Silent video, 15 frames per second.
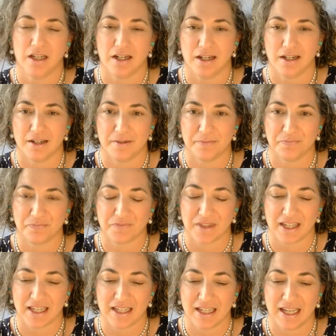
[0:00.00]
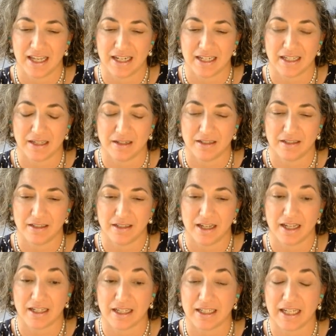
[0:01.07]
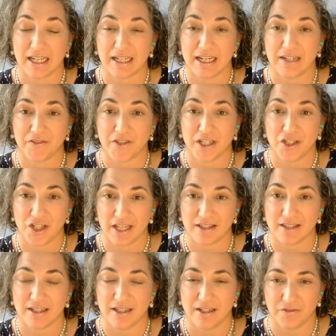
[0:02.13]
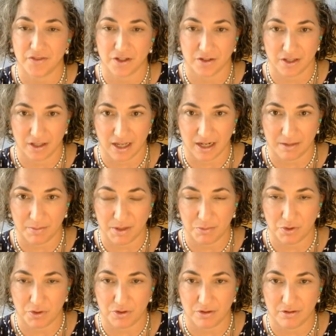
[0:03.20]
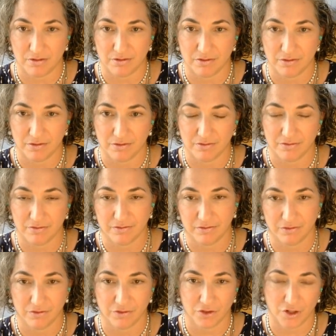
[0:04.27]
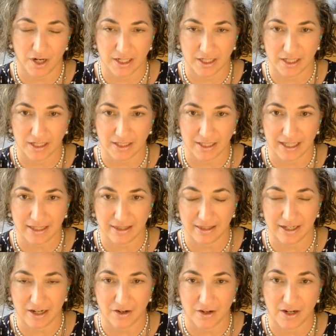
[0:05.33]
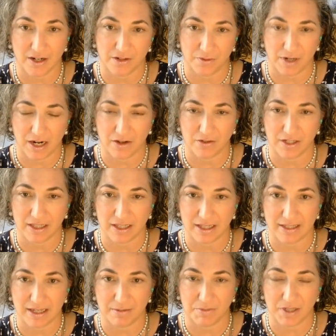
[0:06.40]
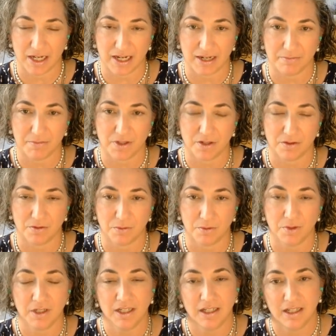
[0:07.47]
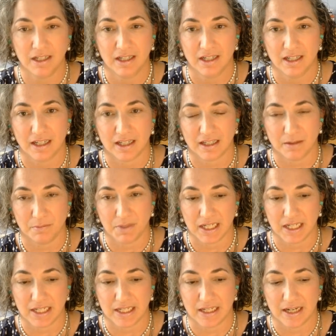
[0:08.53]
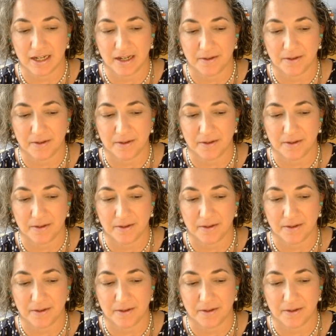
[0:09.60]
And it can get kind of congested if there's a lot of people trying to get there and around at the same time. So it can be